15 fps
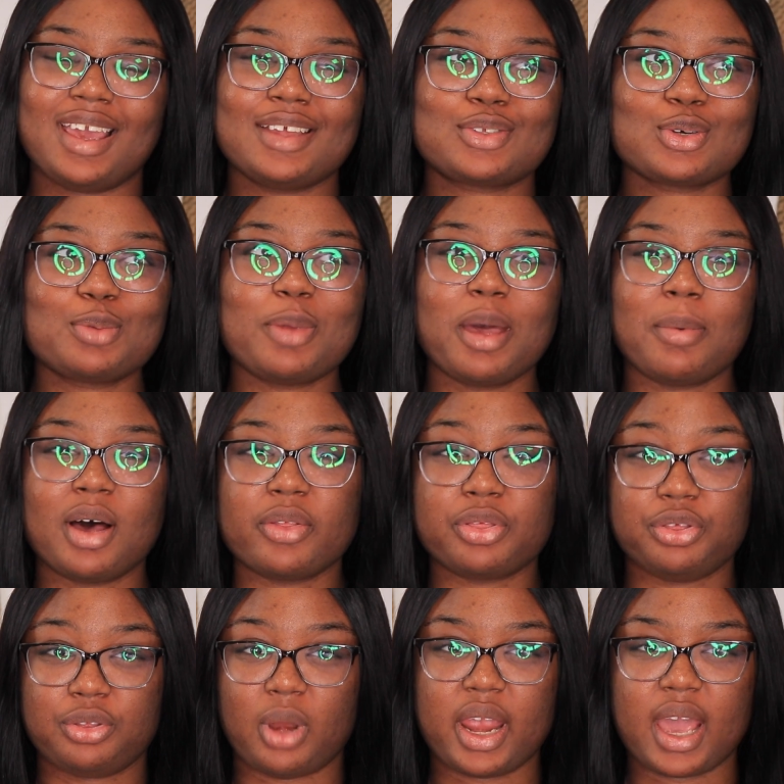It took me about
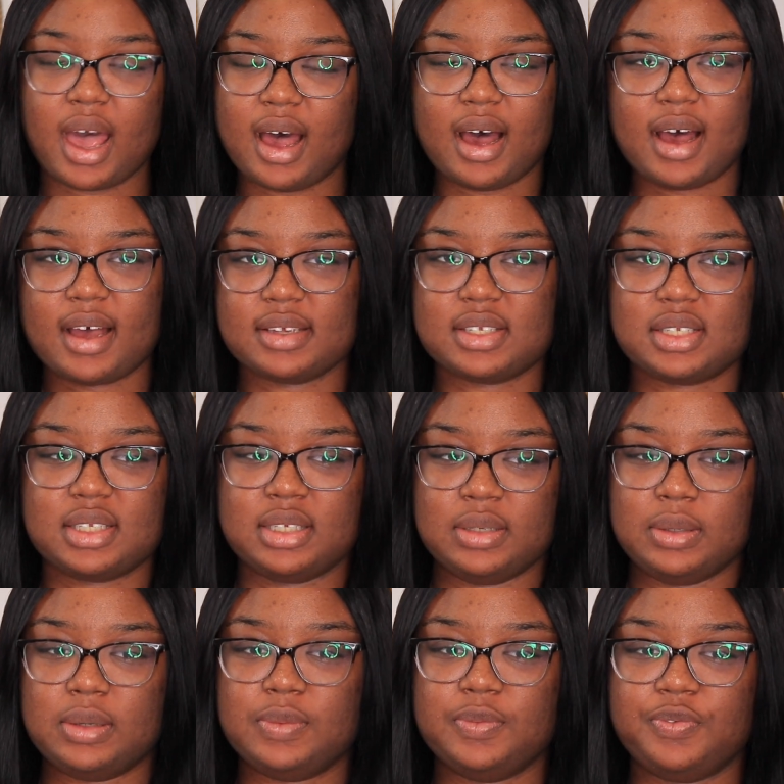3 hours
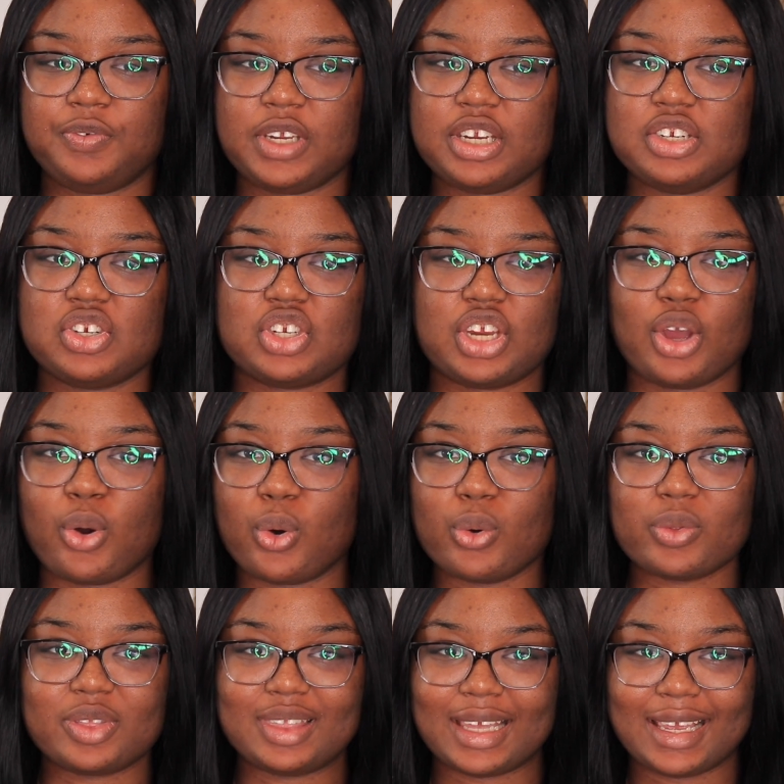to finish the whole
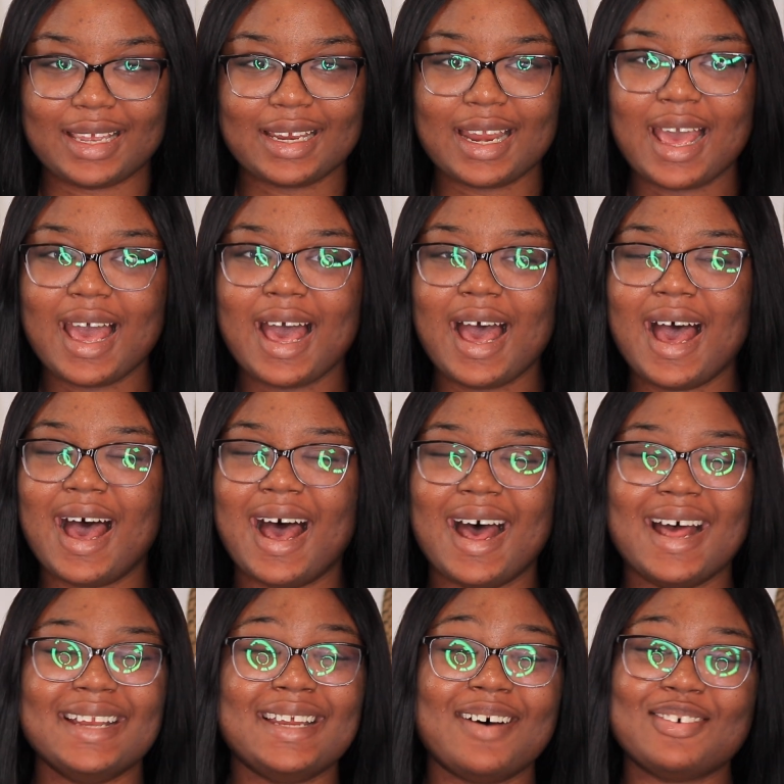thing,
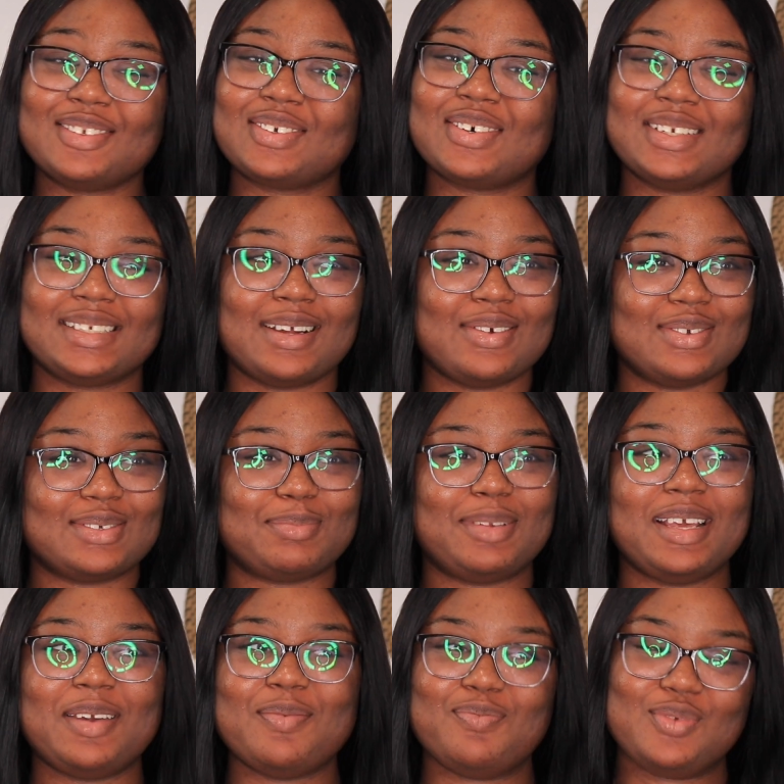and that was because I was
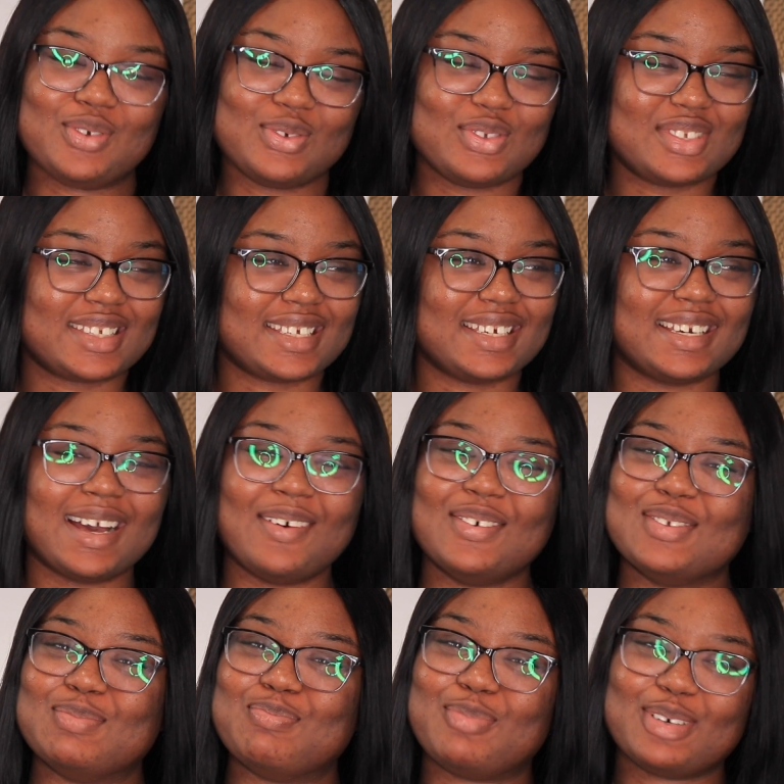playing music. I
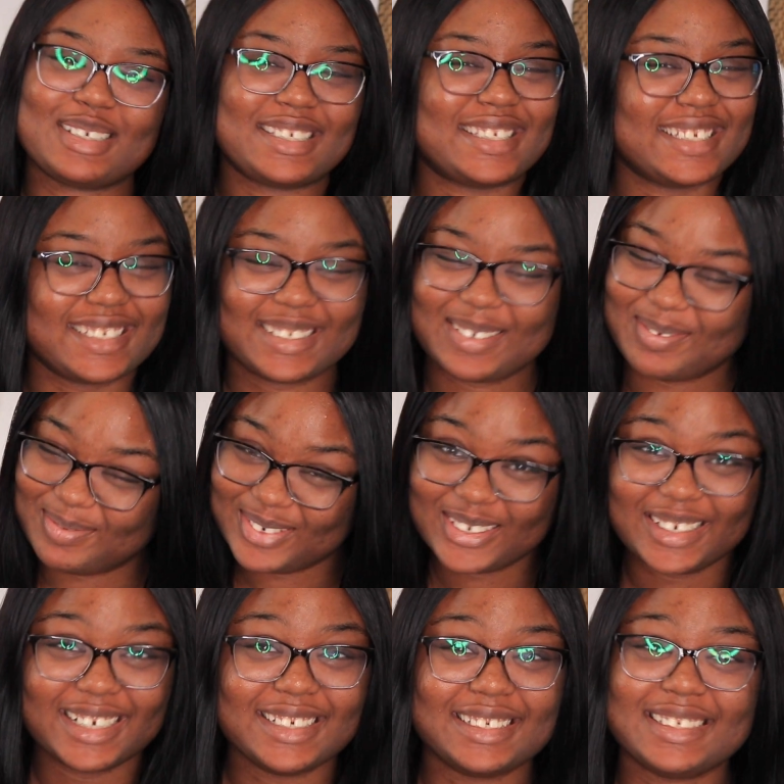was busting some
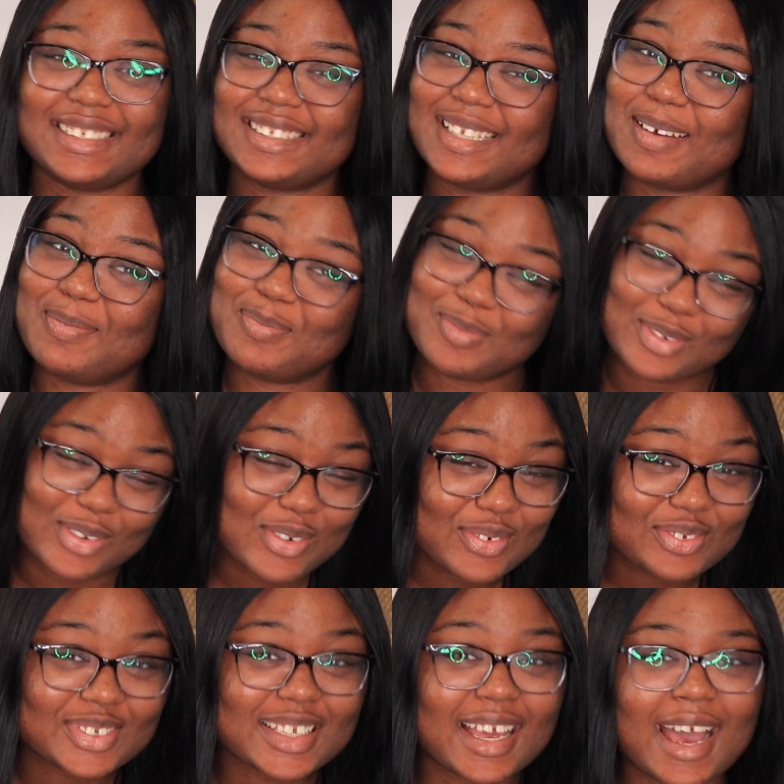non-existent
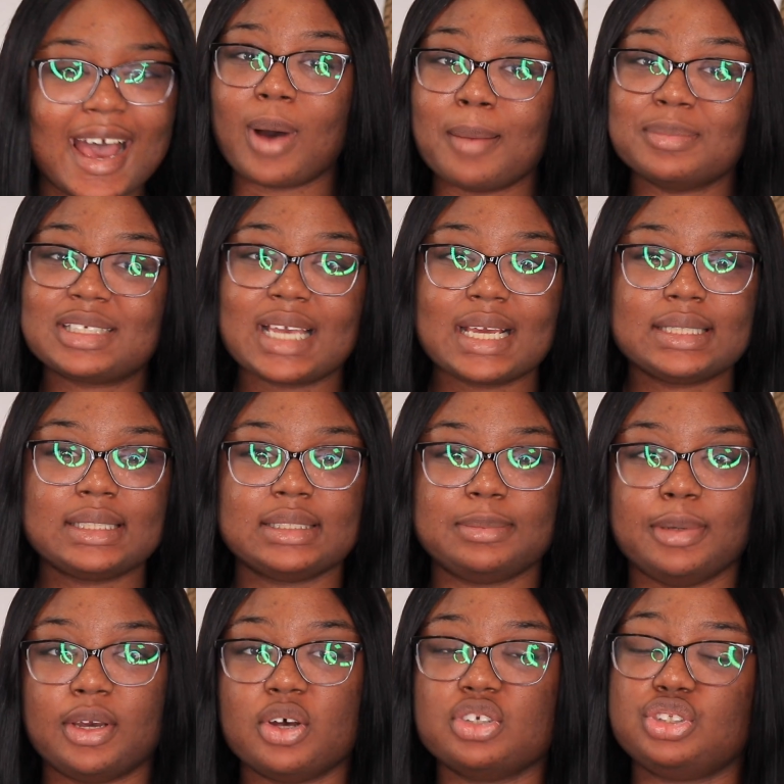moves. I'm saying this
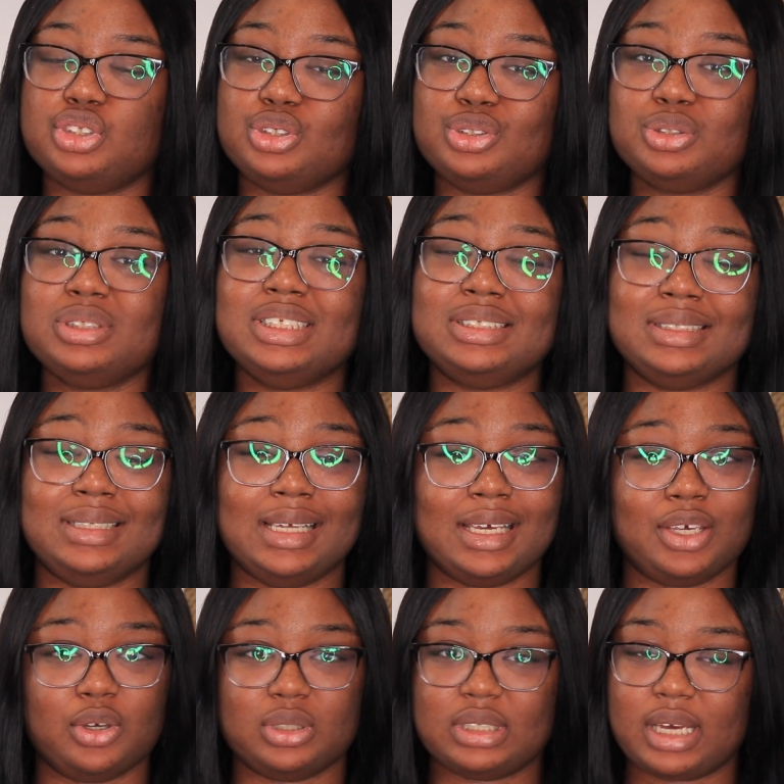because you do need to
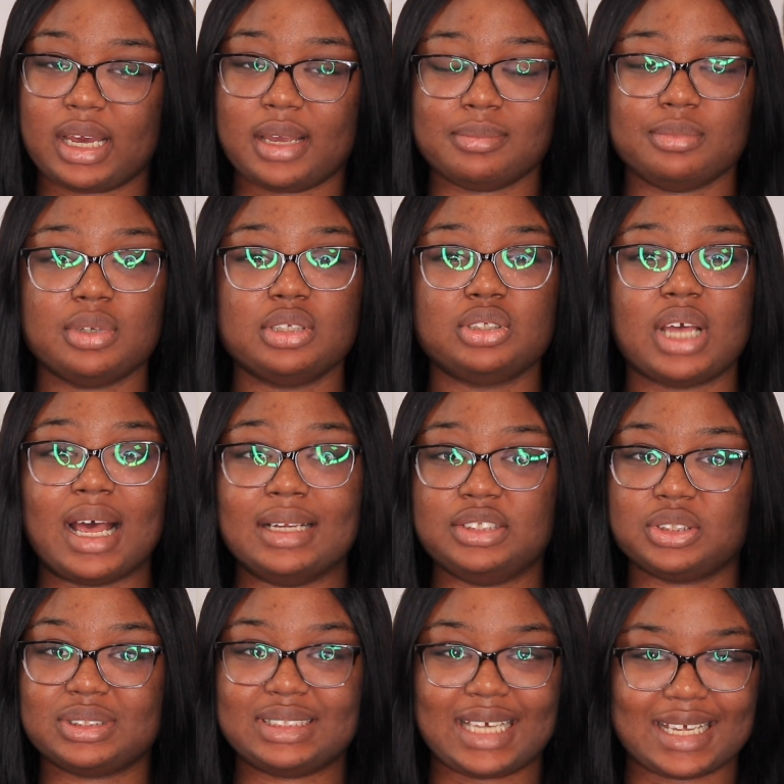take your time and
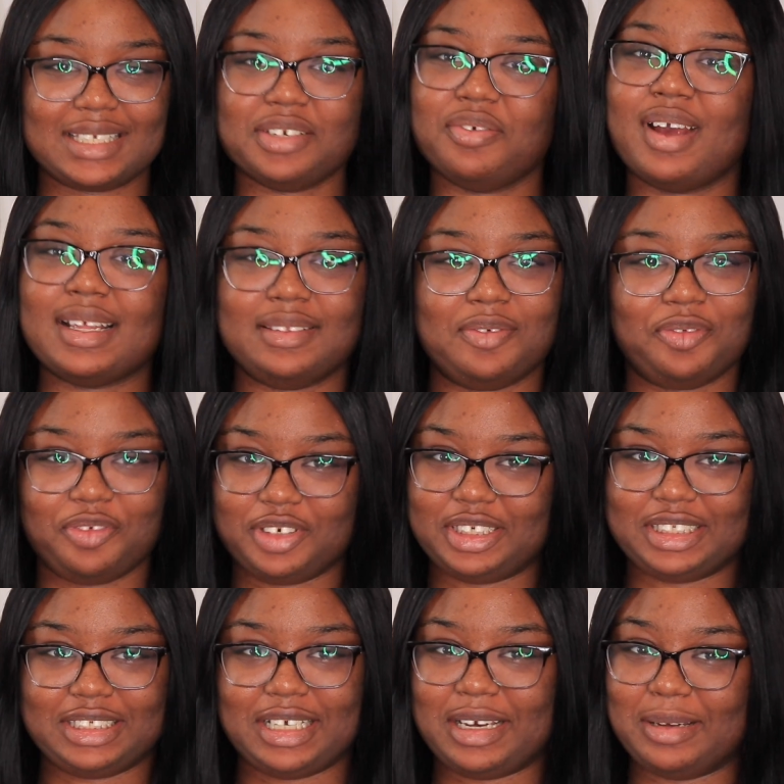just get it right the
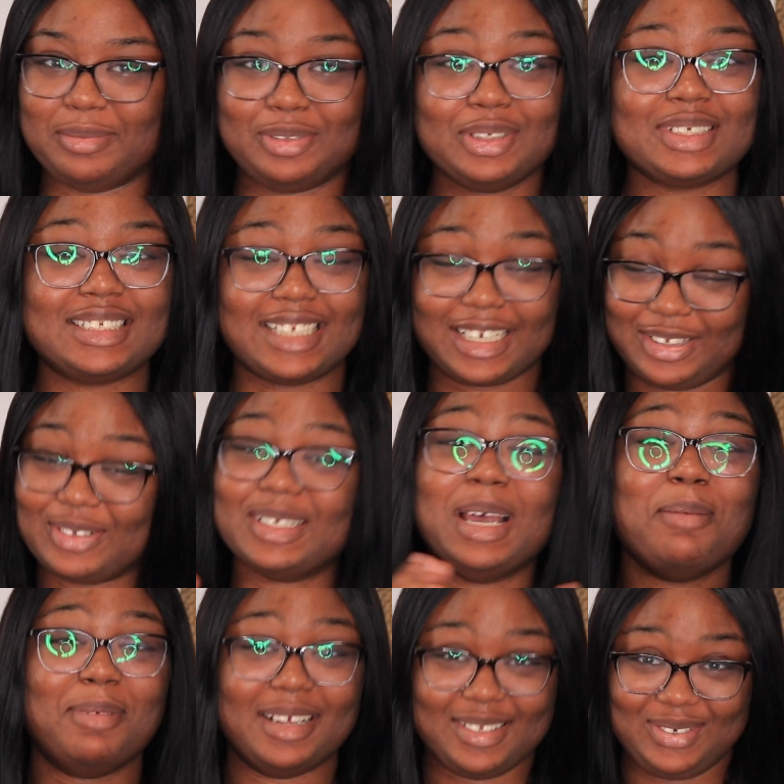first time. Just take your
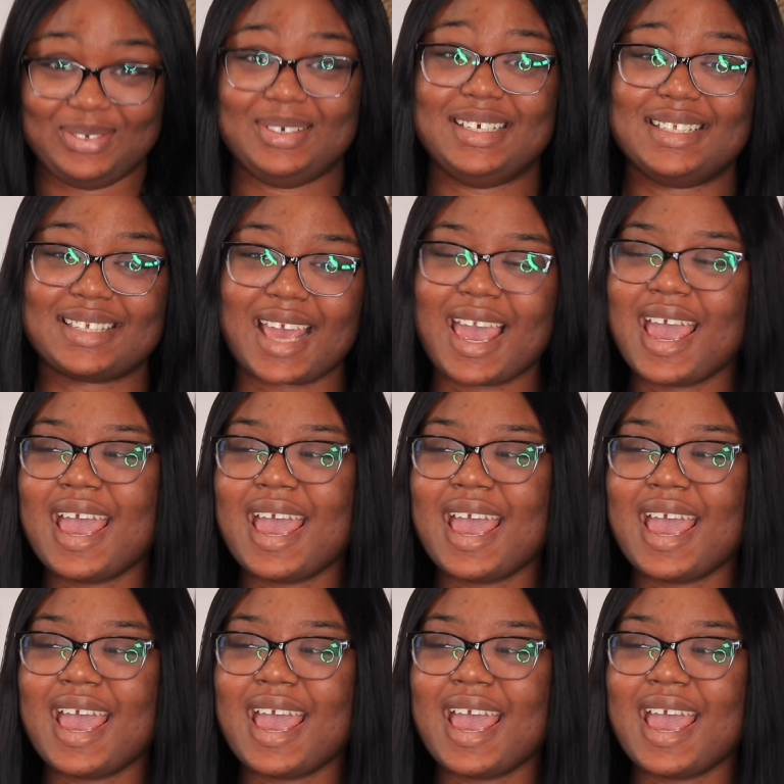time and do it.